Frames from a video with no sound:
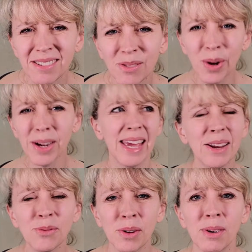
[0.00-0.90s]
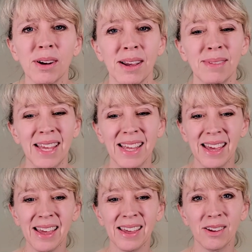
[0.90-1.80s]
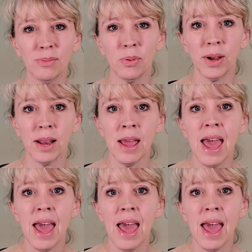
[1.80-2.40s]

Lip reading: Where can we work? I'm like, yeah, good point.